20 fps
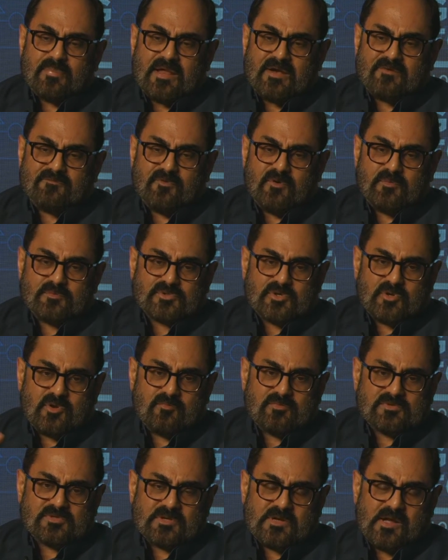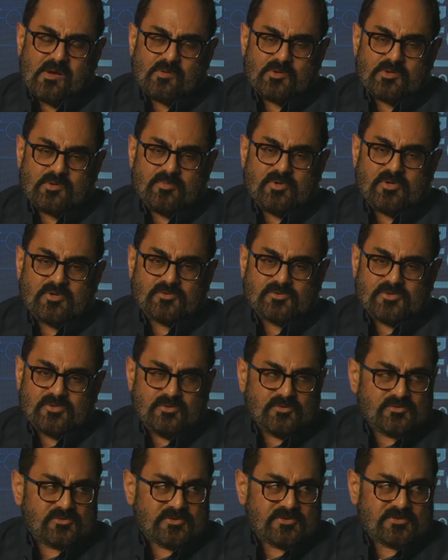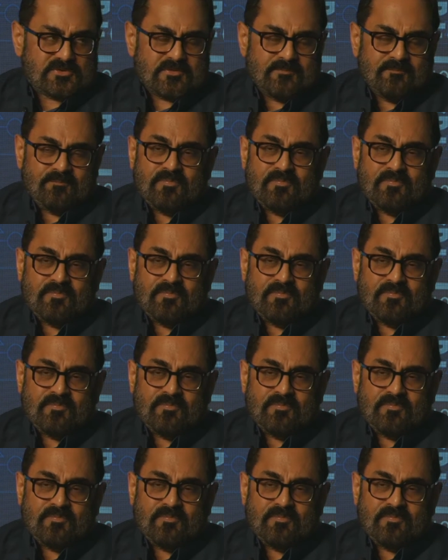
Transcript: platforms are always accountable to the users.